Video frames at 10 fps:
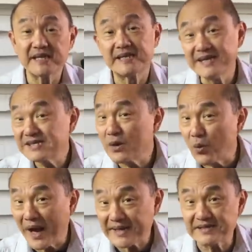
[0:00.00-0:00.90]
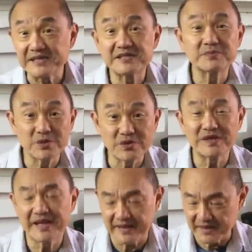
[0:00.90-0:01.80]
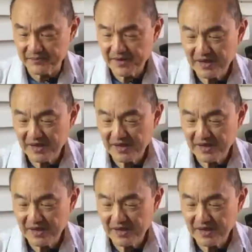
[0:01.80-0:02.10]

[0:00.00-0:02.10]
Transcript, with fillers: it is a waxy smooth leather,